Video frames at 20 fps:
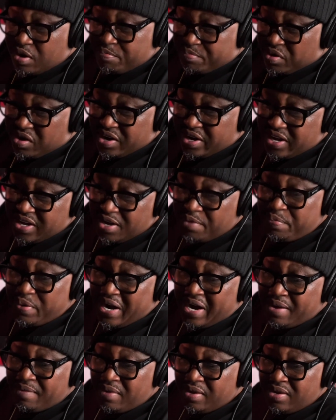part of hip
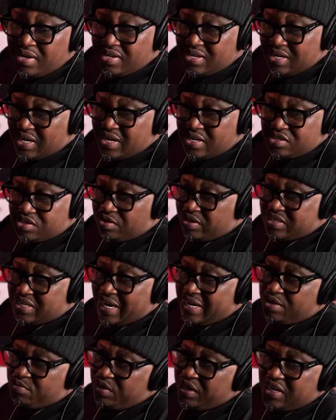hop. Yeah, so it's
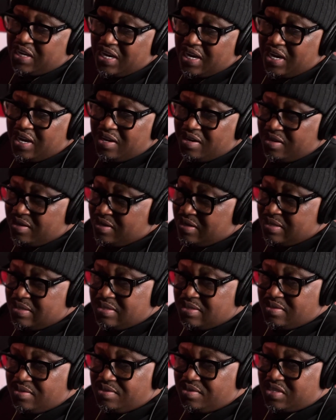like we can't
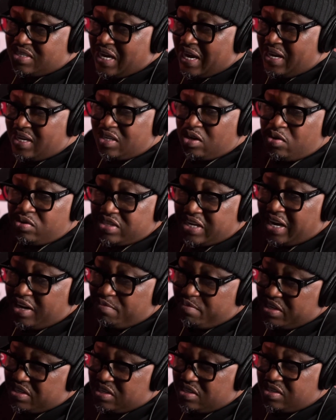take those
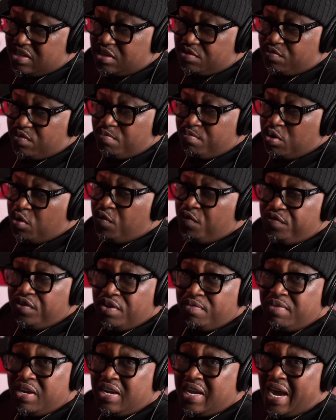elements and just remove
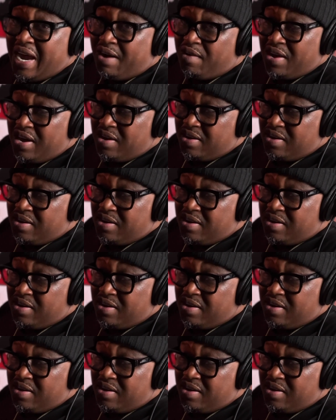them. And I